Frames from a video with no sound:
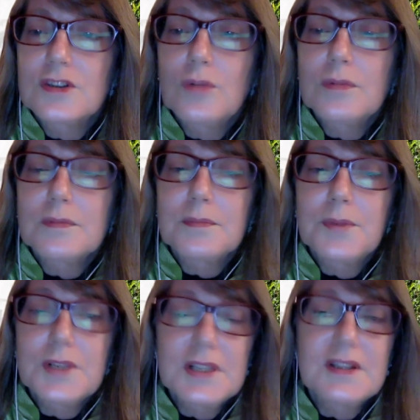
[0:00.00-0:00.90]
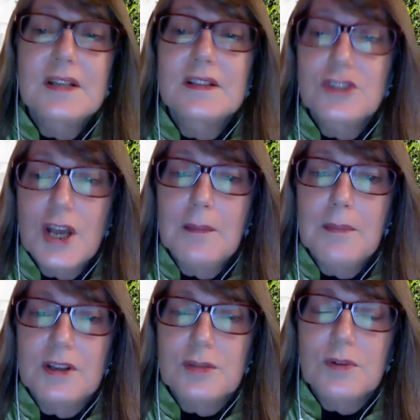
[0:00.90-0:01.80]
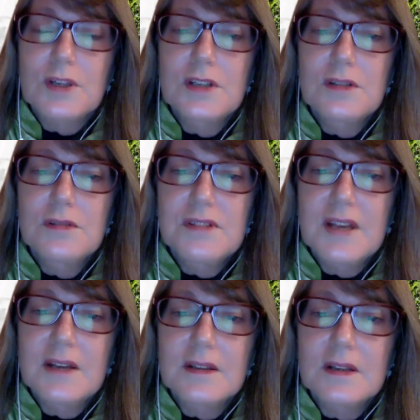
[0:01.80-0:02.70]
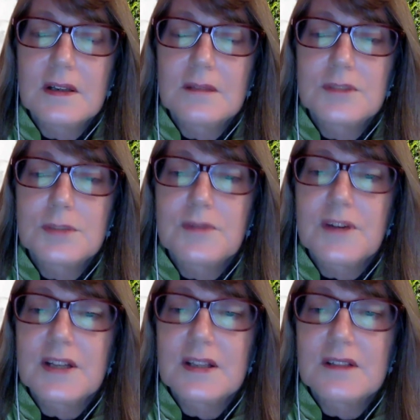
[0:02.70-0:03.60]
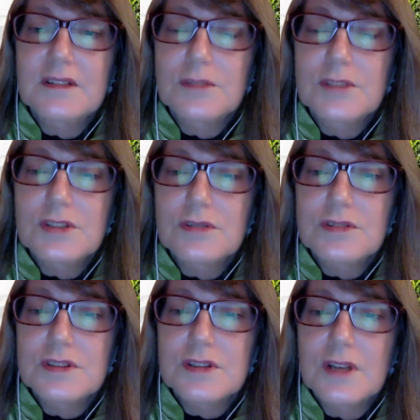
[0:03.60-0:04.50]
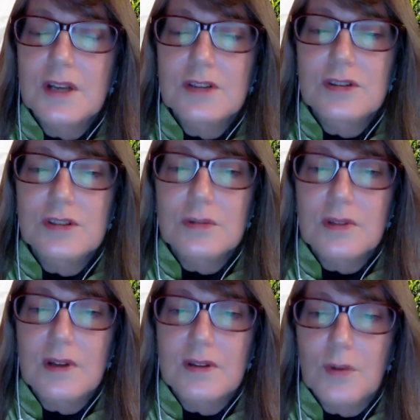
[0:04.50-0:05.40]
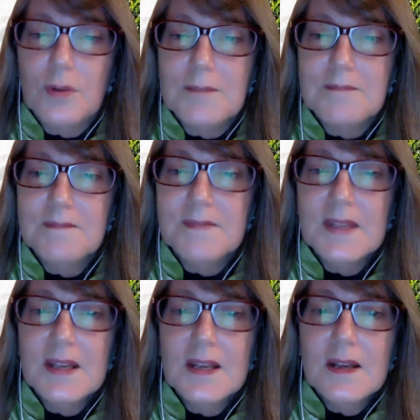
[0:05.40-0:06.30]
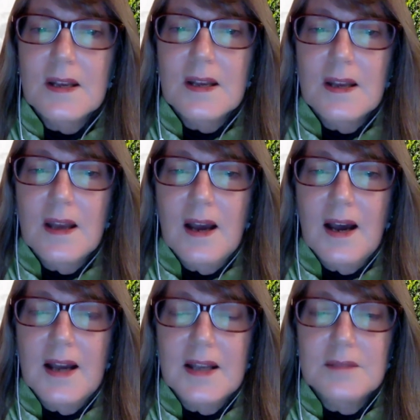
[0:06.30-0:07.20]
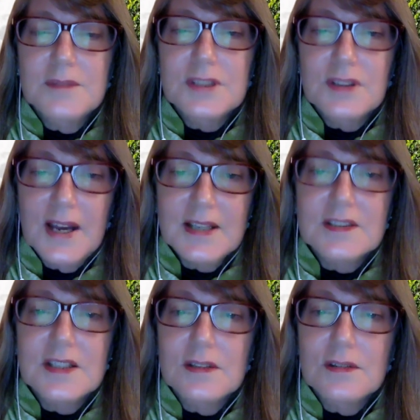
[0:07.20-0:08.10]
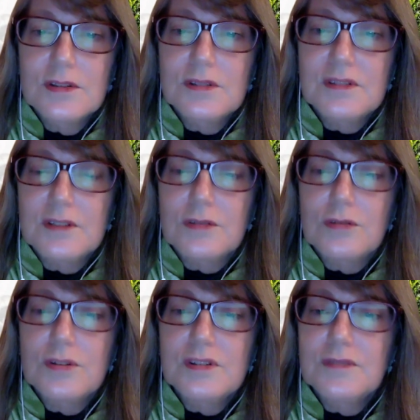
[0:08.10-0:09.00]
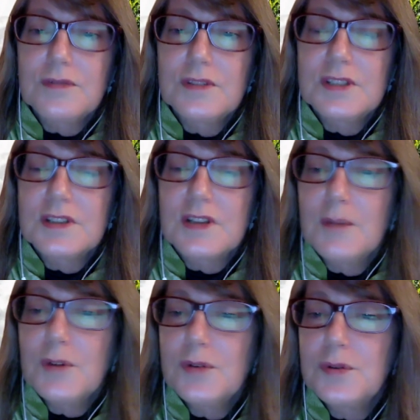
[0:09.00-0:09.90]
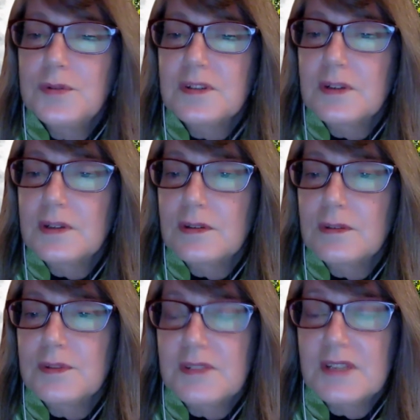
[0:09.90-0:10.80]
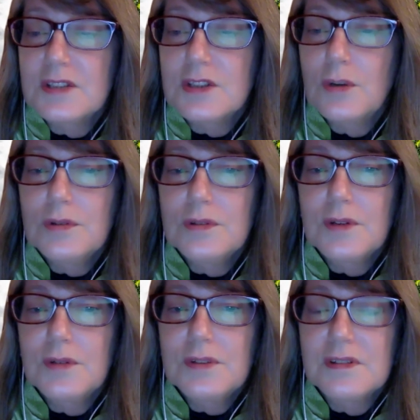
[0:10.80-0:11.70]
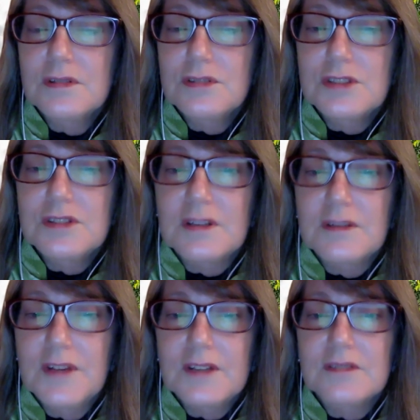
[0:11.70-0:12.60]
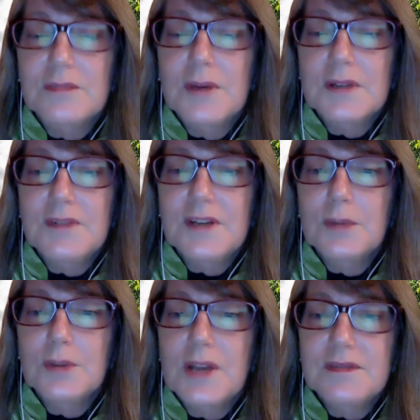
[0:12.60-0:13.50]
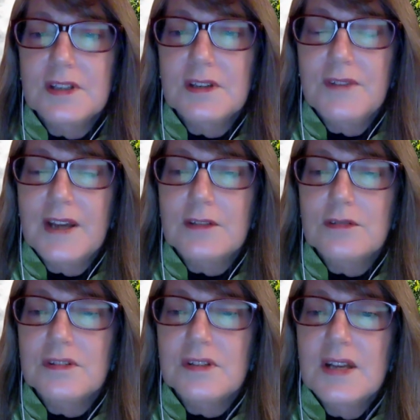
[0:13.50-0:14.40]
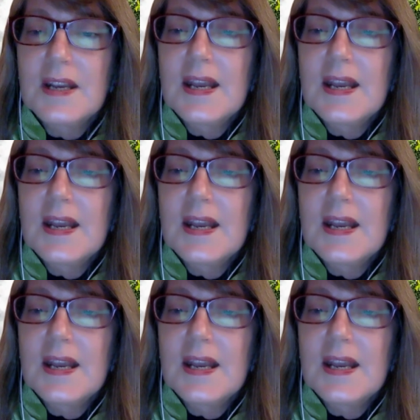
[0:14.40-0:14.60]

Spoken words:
don't put anything in the chat box. We're going to use that to provide links and resources to you along the way. I am delighted to introduce Dr. Christopher D'Adamo, who's going to present Total Load, the synergistic effects of modifiable lifestyle factors